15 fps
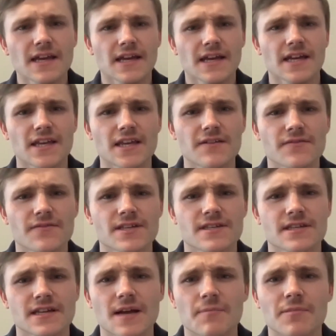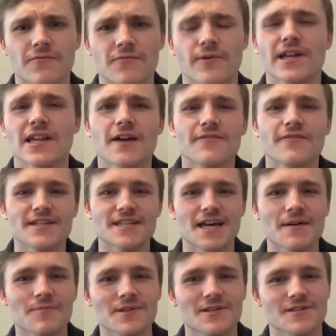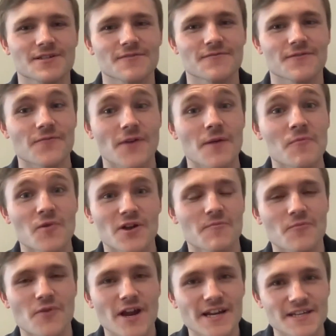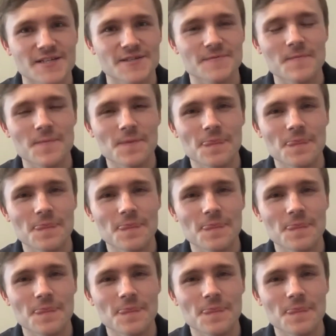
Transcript: Can you give us a couple of real life examples of the framework in practice?